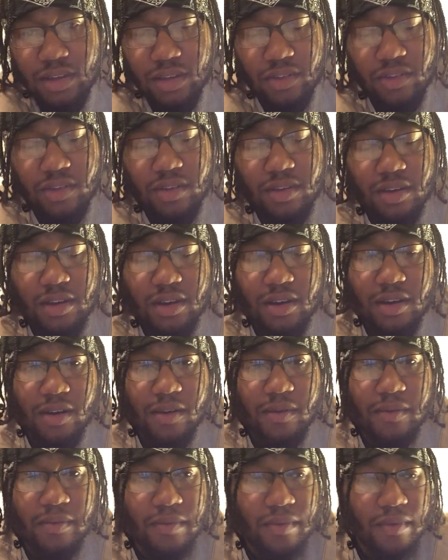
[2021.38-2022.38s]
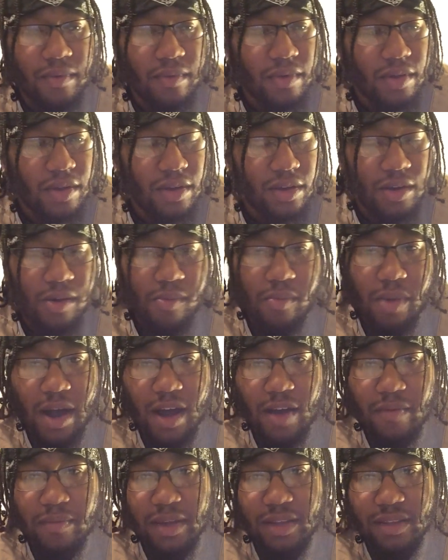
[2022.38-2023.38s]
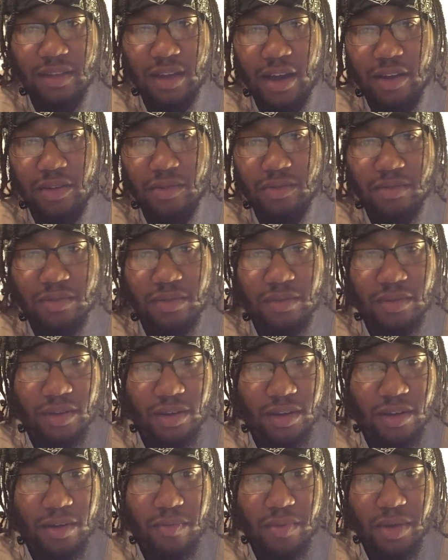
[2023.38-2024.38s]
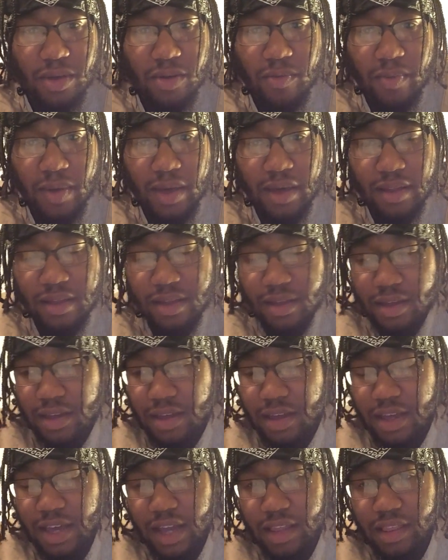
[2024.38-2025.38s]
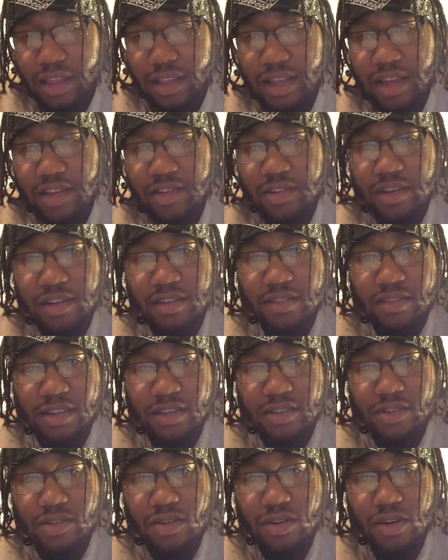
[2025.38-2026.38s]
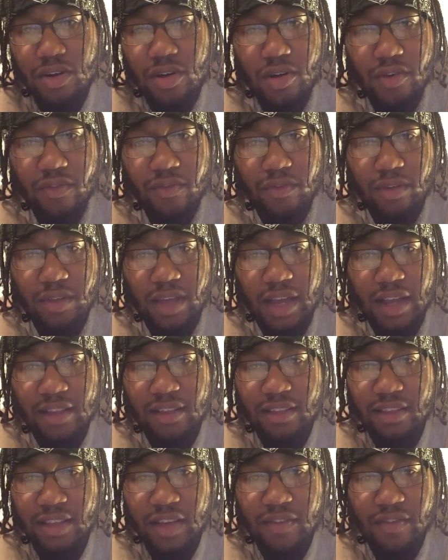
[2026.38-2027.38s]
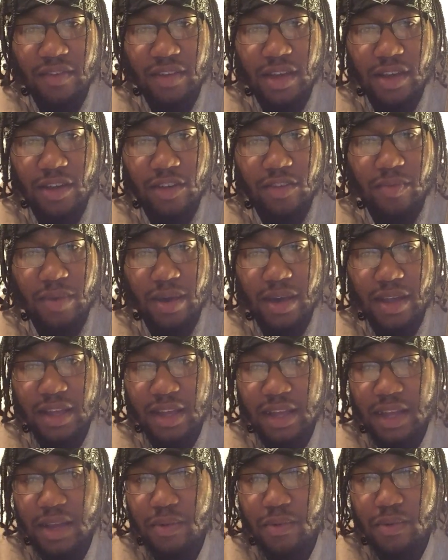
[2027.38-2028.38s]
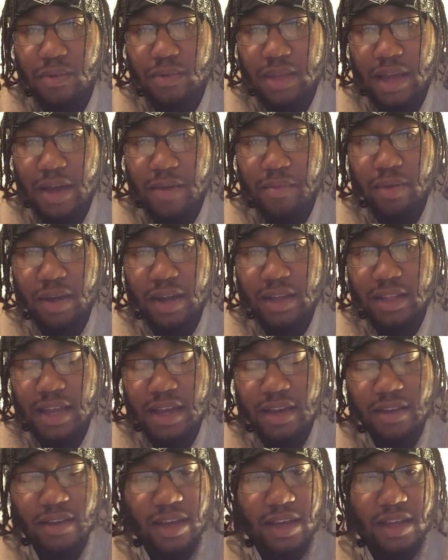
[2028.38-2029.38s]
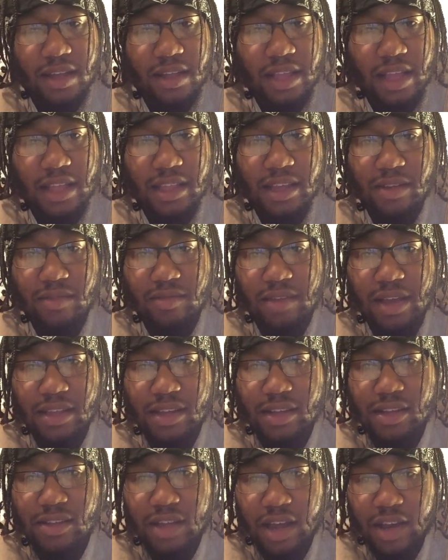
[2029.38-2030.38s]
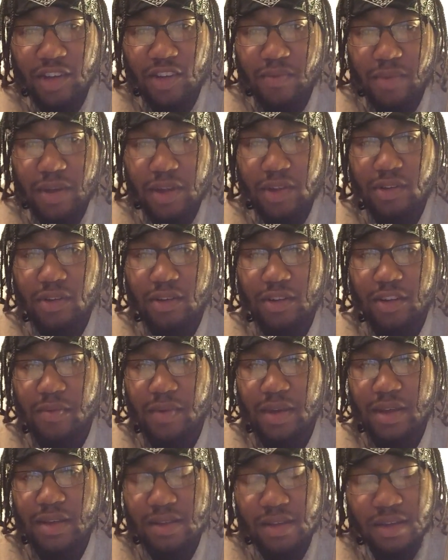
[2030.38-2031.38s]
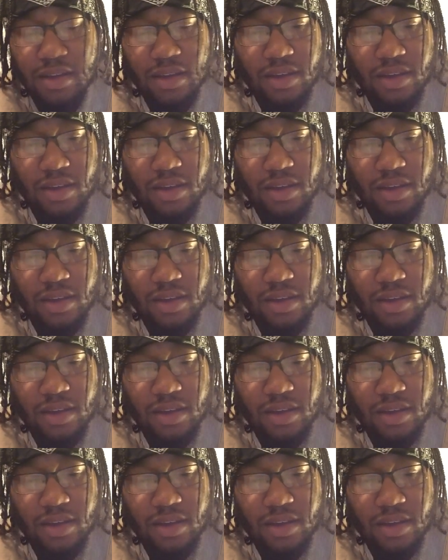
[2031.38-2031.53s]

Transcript: you can go buy a McDonald's meal, man, and let that junk sit in your car for like 7 years, man, and it will not break down. Hey, they did a documentary on it, man,